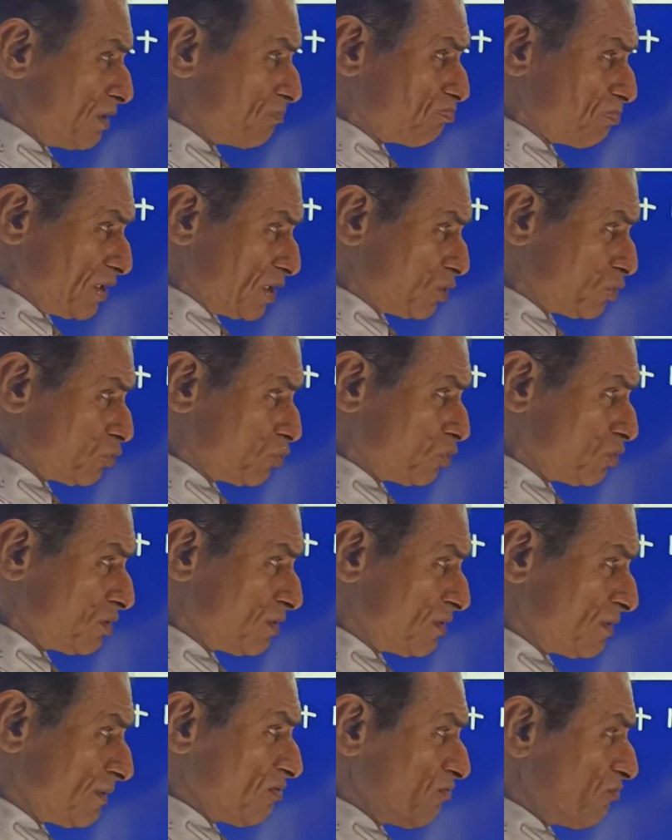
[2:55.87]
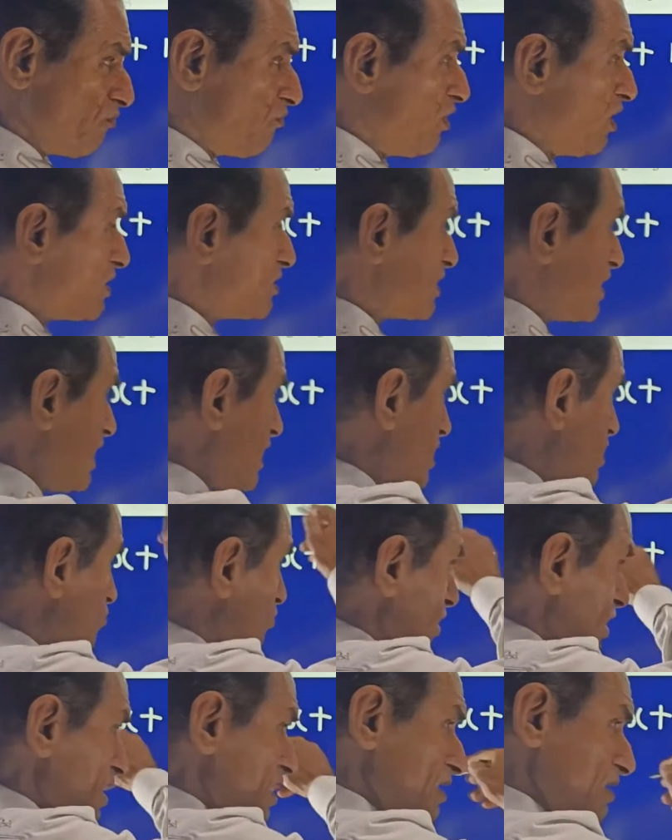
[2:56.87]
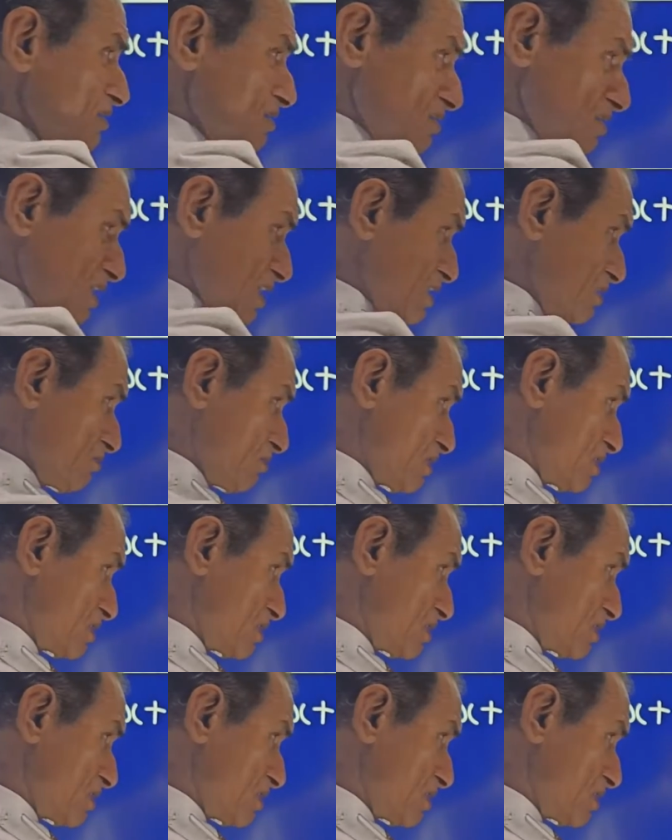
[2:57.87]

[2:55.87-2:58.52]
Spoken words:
plane P2 will satisfy this